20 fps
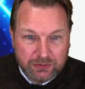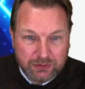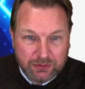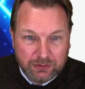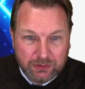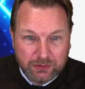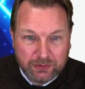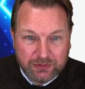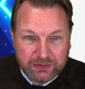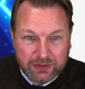
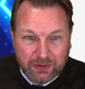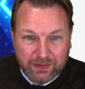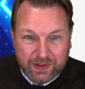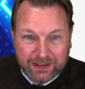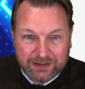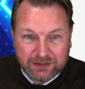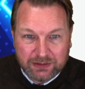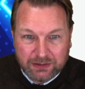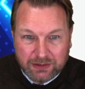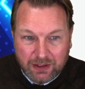two, so
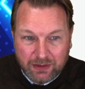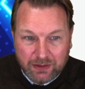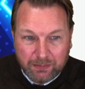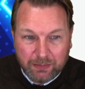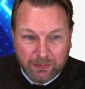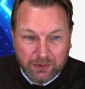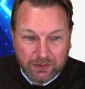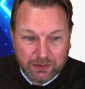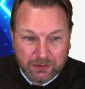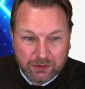that's another
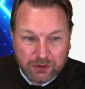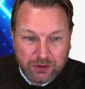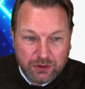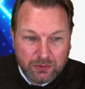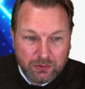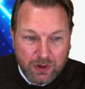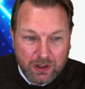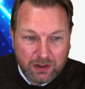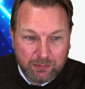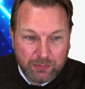
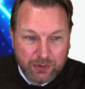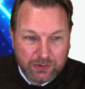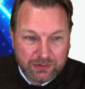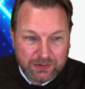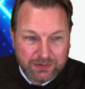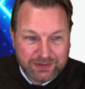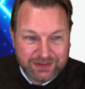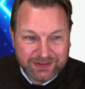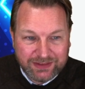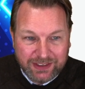QR
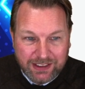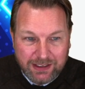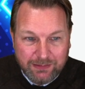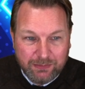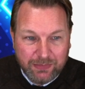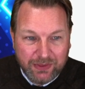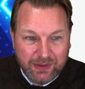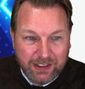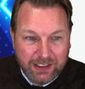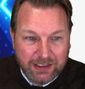button, same
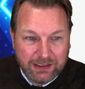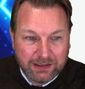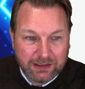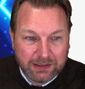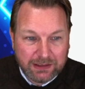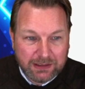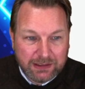thing.